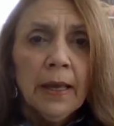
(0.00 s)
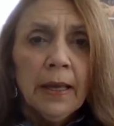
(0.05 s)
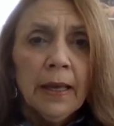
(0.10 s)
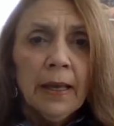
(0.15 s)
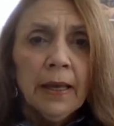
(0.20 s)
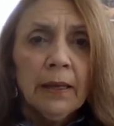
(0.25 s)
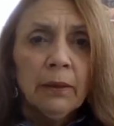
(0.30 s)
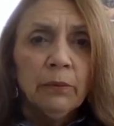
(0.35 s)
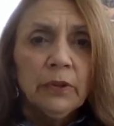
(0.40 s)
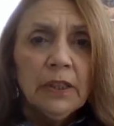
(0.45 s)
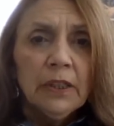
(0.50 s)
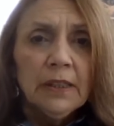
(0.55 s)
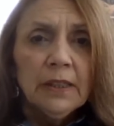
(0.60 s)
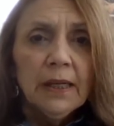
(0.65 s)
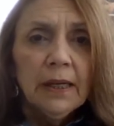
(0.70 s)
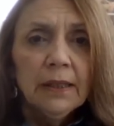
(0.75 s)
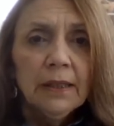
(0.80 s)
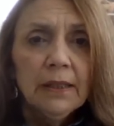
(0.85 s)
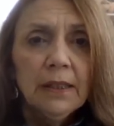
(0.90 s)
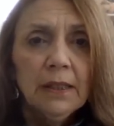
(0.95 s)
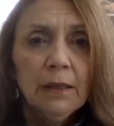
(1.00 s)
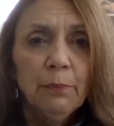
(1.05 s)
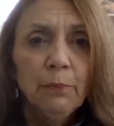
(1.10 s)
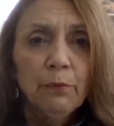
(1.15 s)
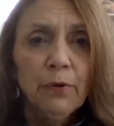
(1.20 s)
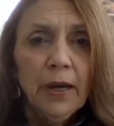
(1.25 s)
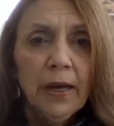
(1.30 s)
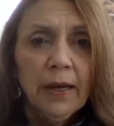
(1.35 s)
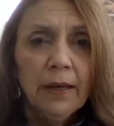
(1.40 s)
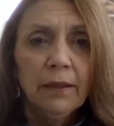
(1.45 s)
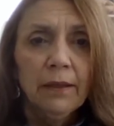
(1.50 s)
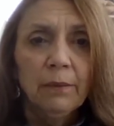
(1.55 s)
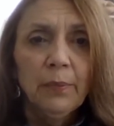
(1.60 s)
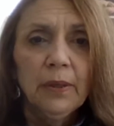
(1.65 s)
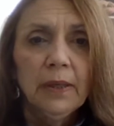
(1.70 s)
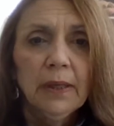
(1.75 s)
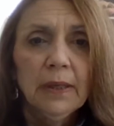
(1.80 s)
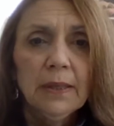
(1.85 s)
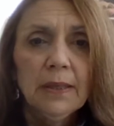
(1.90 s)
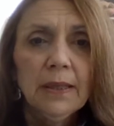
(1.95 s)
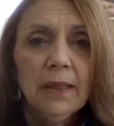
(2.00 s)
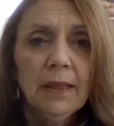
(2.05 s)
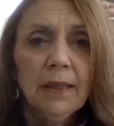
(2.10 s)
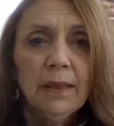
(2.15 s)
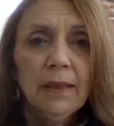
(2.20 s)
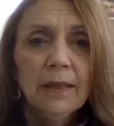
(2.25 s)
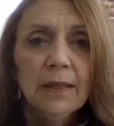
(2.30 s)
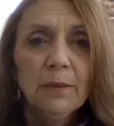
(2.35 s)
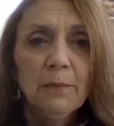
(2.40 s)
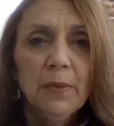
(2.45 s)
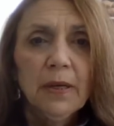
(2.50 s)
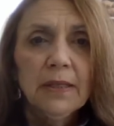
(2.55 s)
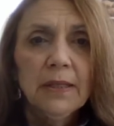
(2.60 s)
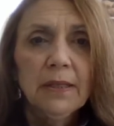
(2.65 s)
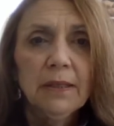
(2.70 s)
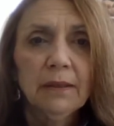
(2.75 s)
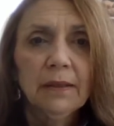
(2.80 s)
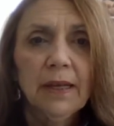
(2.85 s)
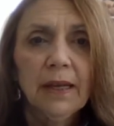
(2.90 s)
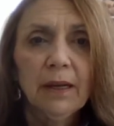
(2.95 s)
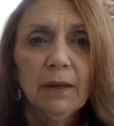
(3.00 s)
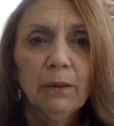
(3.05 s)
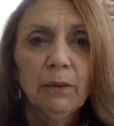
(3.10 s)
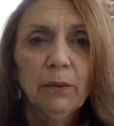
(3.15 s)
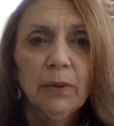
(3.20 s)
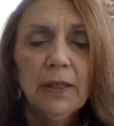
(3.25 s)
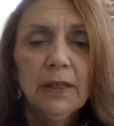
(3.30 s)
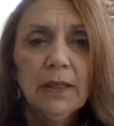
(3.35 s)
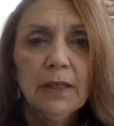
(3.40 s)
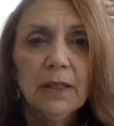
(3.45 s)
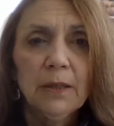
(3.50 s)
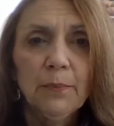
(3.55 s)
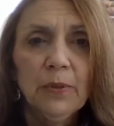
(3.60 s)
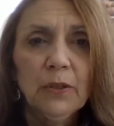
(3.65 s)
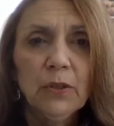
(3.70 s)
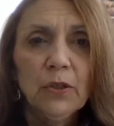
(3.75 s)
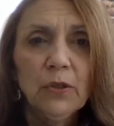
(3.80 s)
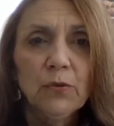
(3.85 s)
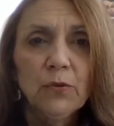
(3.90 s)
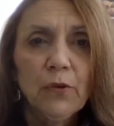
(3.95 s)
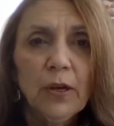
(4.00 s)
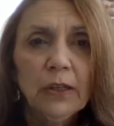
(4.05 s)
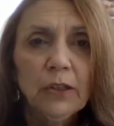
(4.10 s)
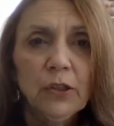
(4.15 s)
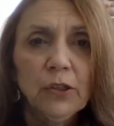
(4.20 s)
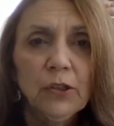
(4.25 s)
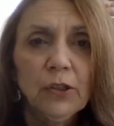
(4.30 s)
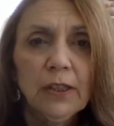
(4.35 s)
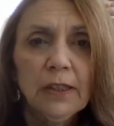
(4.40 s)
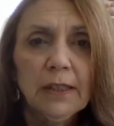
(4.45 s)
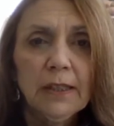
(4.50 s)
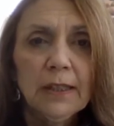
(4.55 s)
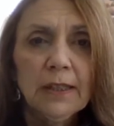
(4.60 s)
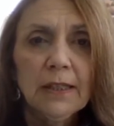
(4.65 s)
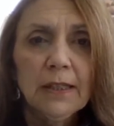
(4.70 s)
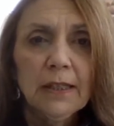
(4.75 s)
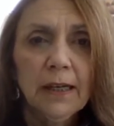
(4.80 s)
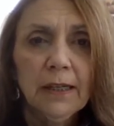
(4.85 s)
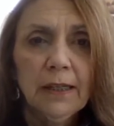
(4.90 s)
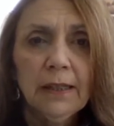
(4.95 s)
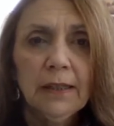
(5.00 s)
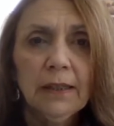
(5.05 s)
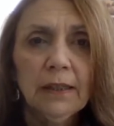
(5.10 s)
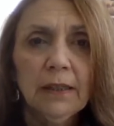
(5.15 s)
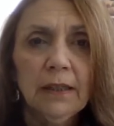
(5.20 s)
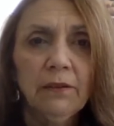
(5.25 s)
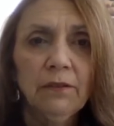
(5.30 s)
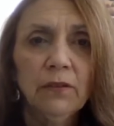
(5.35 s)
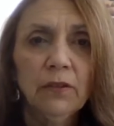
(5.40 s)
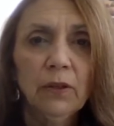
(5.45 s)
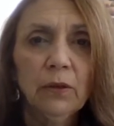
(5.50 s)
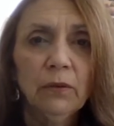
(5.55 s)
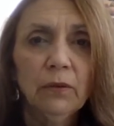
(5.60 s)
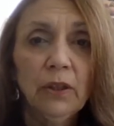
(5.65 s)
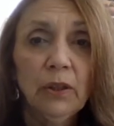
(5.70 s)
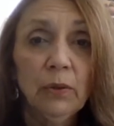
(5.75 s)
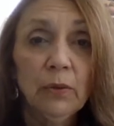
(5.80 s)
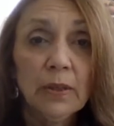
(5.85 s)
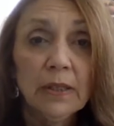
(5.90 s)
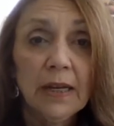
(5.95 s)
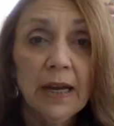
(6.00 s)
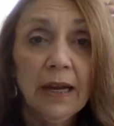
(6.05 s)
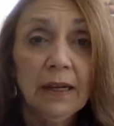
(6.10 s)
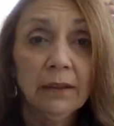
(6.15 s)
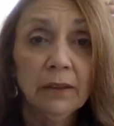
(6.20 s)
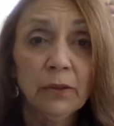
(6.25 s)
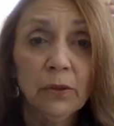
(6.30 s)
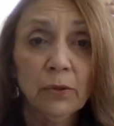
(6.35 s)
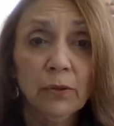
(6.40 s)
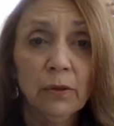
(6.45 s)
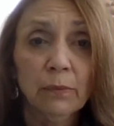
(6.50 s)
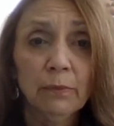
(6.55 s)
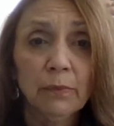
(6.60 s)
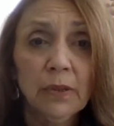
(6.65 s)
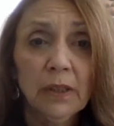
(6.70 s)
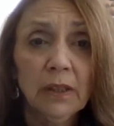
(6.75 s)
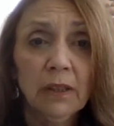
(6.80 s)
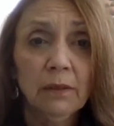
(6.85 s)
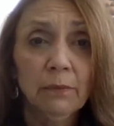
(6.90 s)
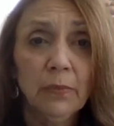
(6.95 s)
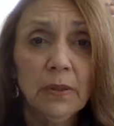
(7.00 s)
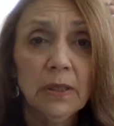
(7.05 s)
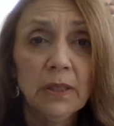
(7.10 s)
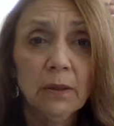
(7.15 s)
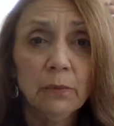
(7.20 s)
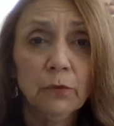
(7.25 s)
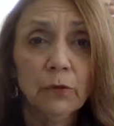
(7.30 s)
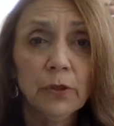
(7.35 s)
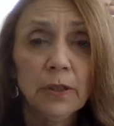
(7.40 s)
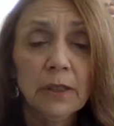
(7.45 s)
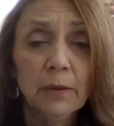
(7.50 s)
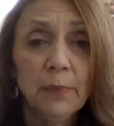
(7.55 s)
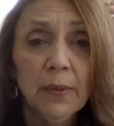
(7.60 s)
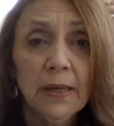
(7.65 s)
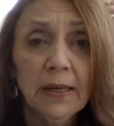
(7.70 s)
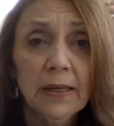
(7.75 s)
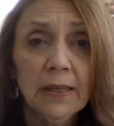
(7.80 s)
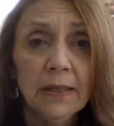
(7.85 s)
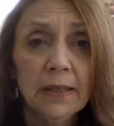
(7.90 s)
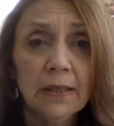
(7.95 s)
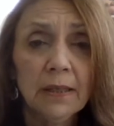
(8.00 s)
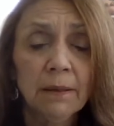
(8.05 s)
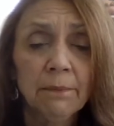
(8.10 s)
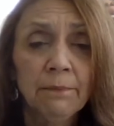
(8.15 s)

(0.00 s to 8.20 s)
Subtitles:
And when you take a deep breath, because this muscle now has been stretched and is tight, and even though they used Alloderm to give me some more space,